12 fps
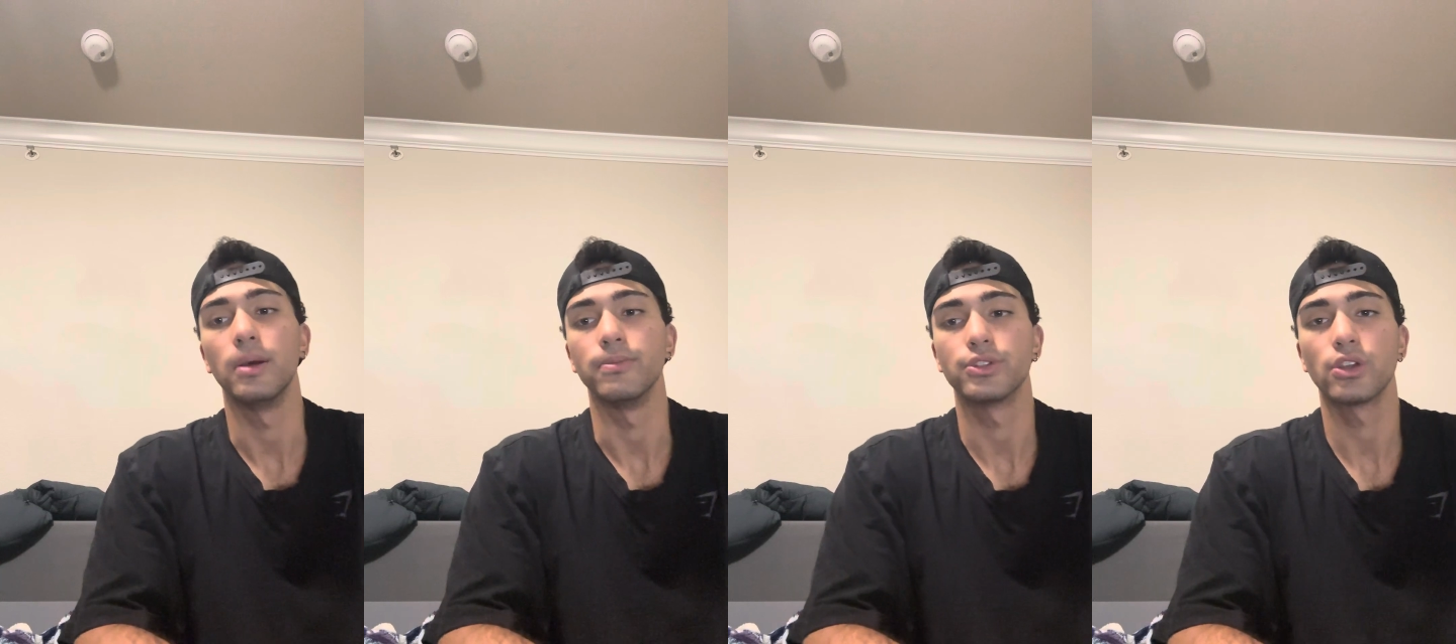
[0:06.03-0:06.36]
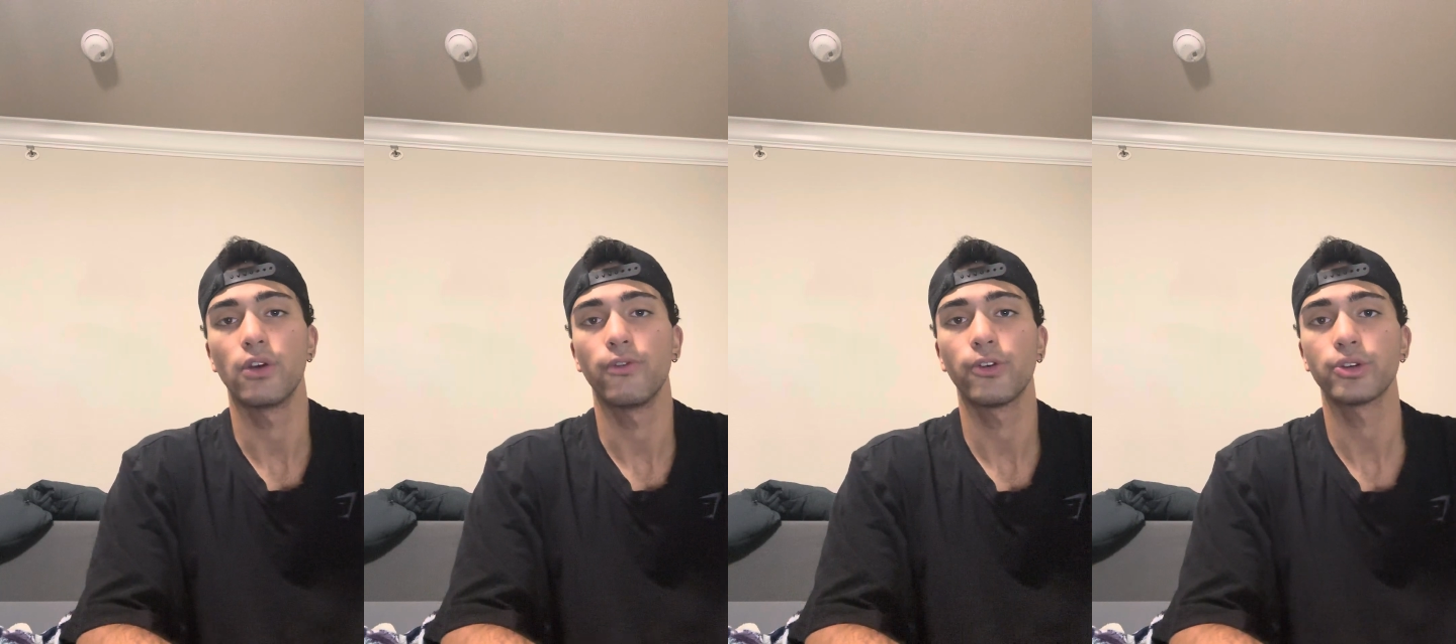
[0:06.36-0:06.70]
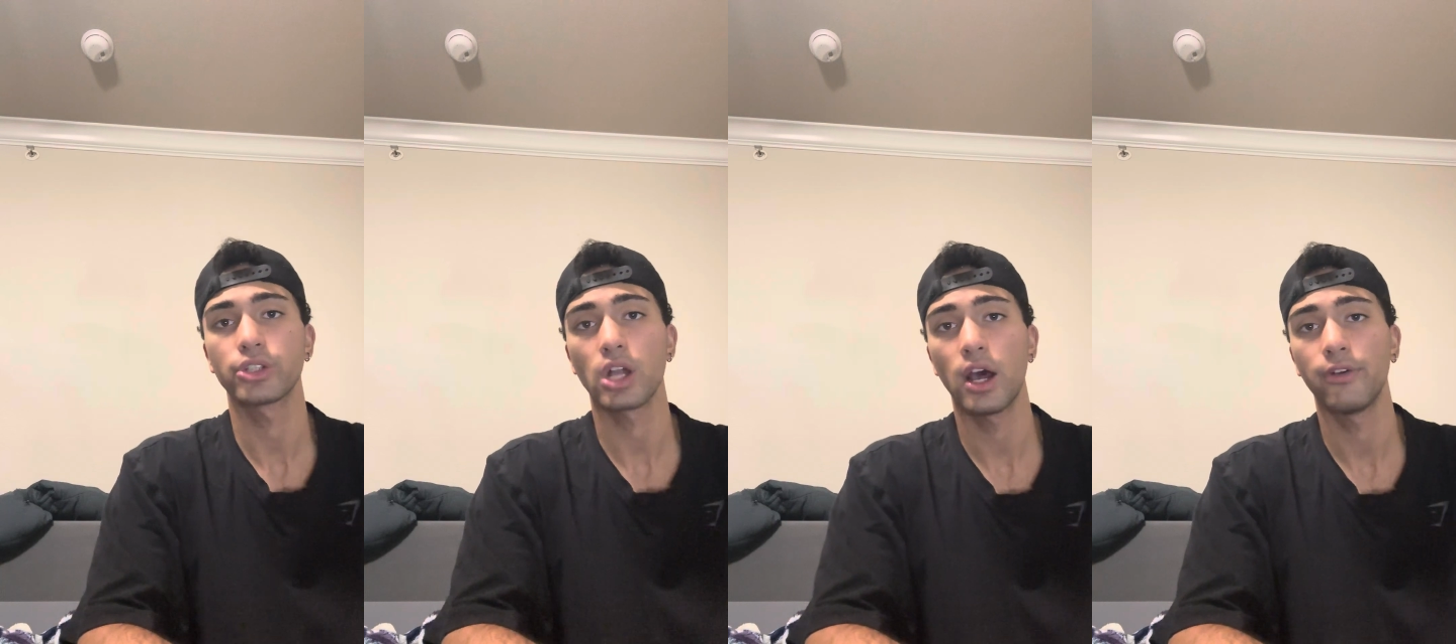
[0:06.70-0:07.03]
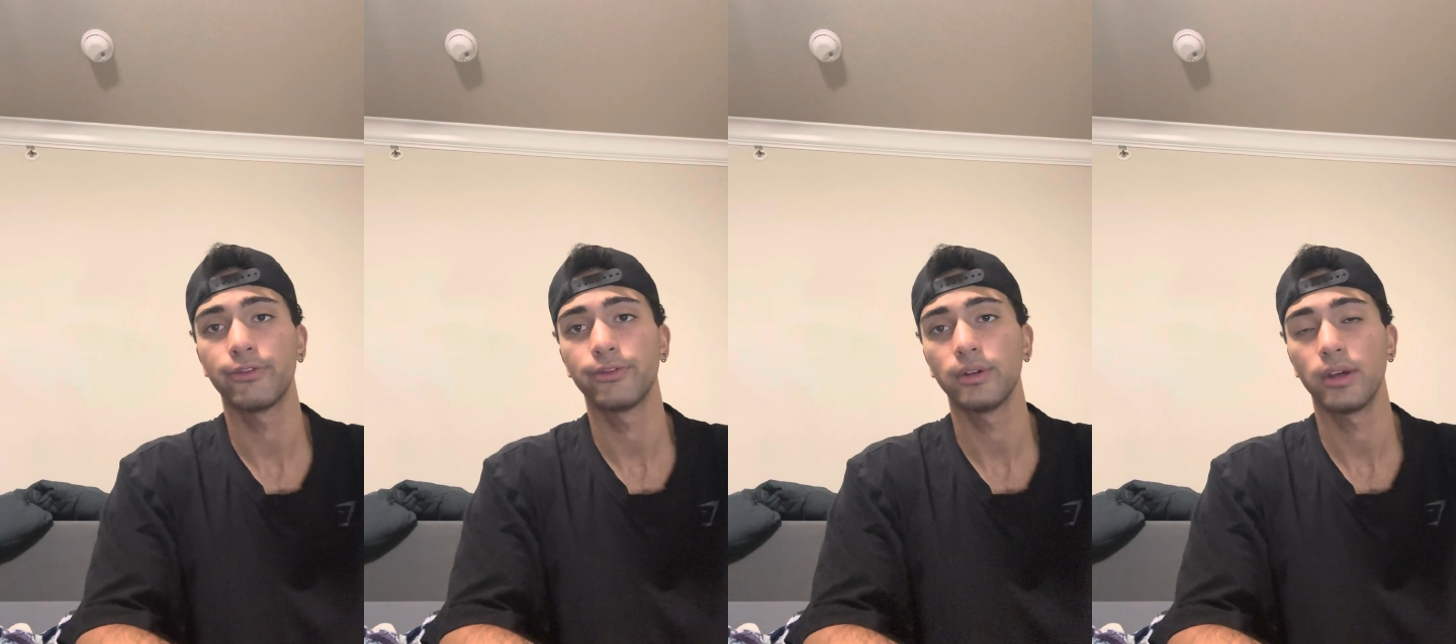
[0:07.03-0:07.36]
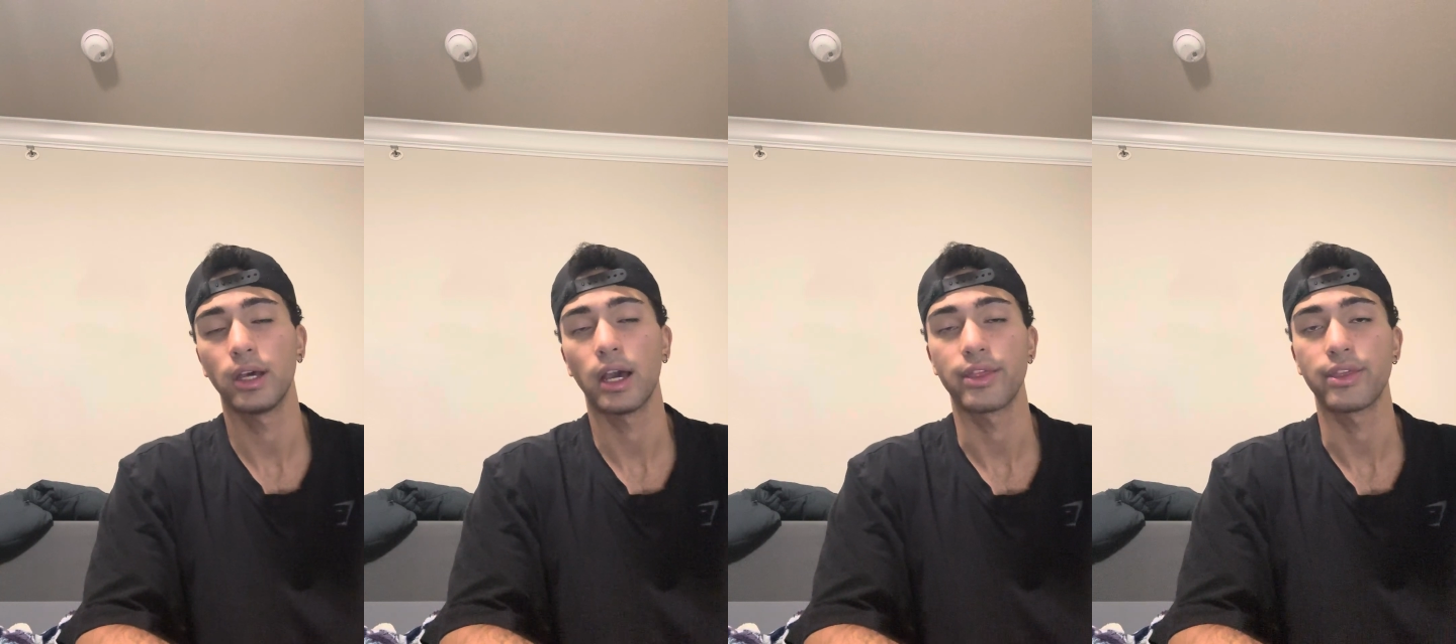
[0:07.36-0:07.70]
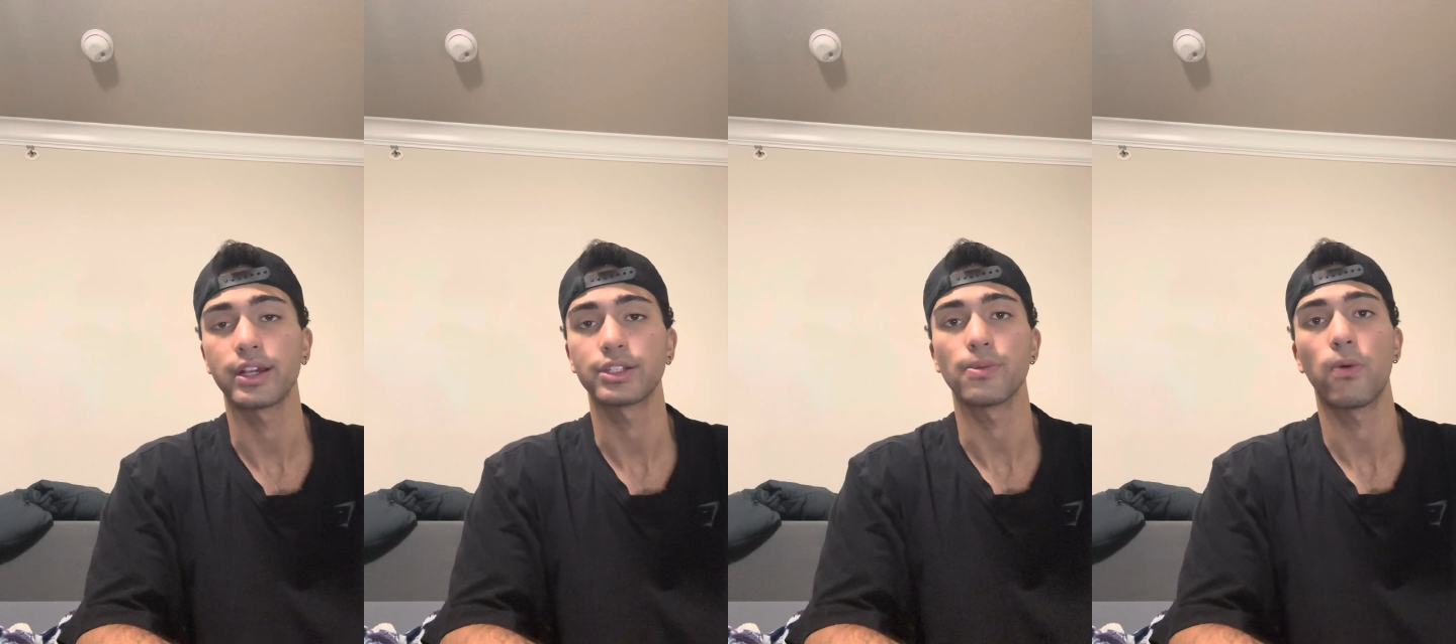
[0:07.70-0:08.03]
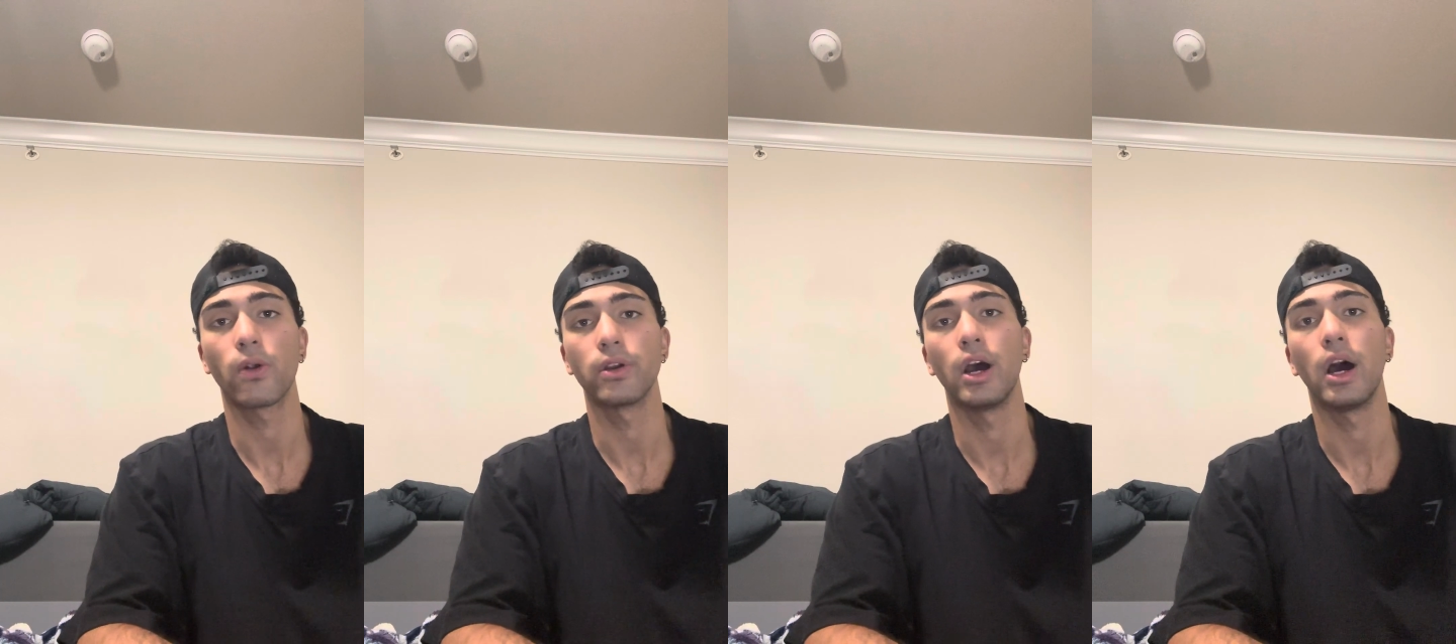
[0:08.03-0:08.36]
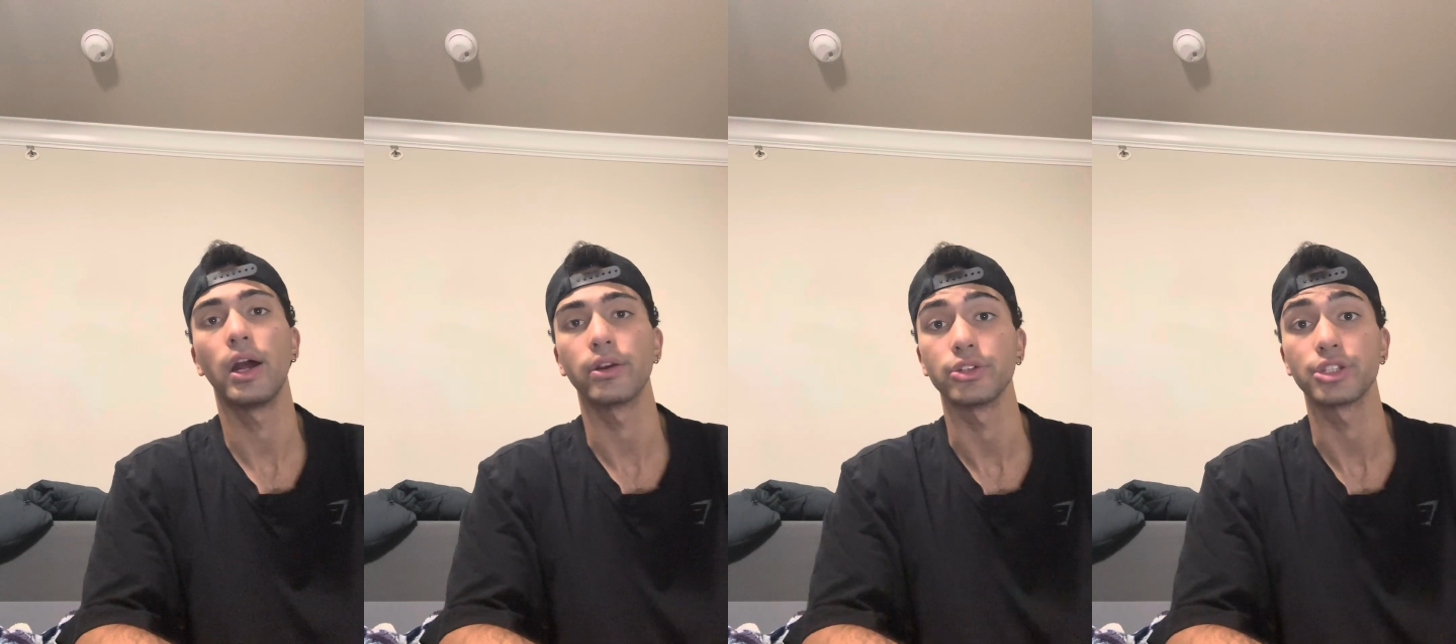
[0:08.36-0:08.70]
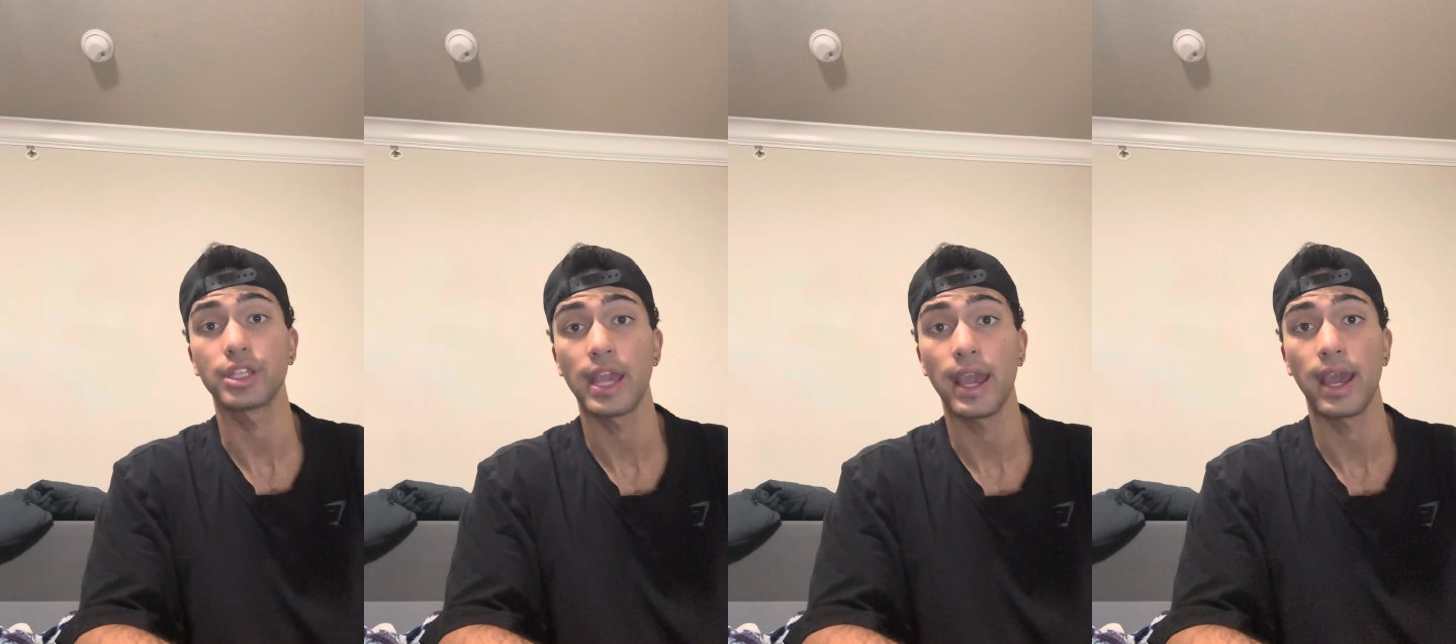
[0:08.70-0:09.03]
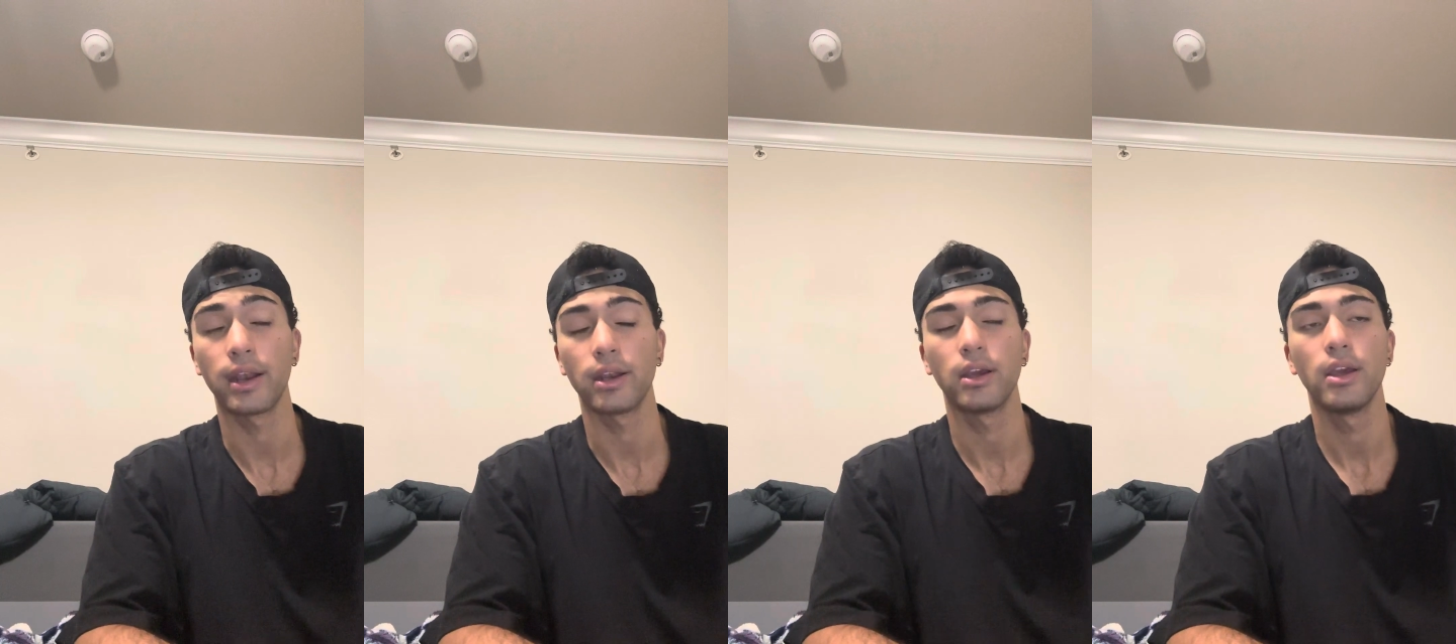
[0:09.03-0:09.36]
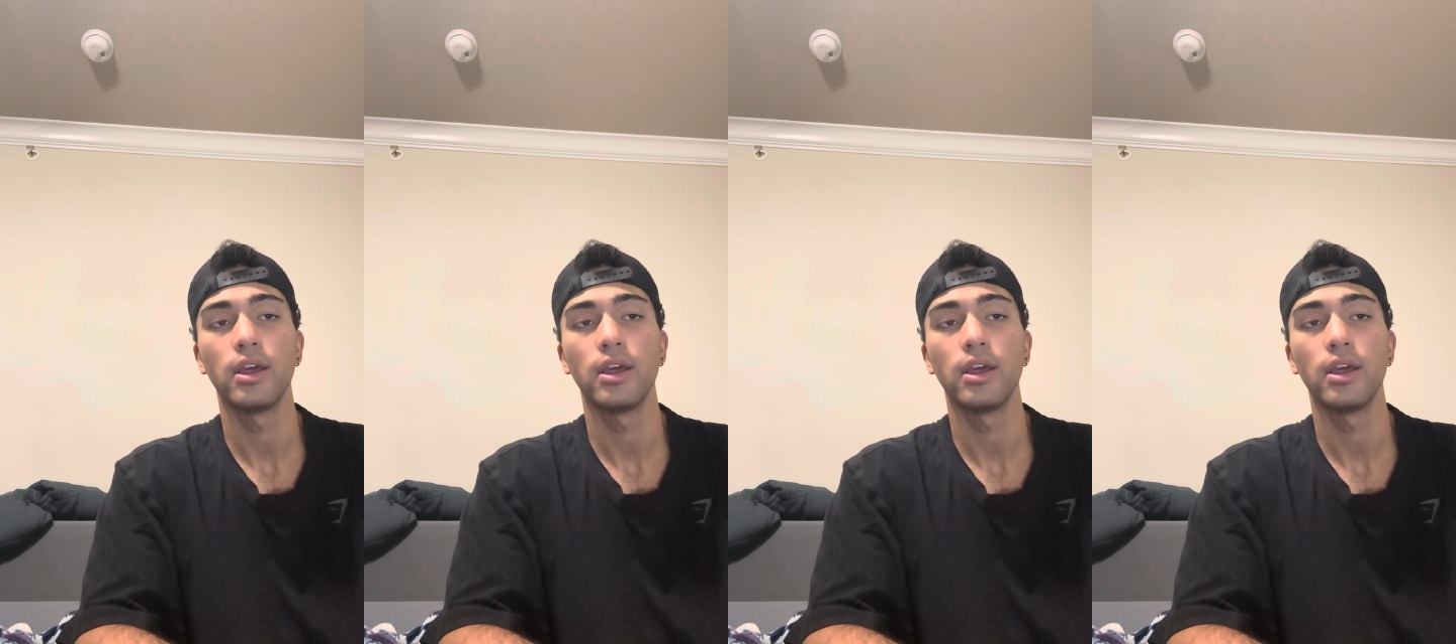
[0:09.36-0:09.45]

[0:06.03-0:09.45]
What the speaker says: So first off, I think it's important to understand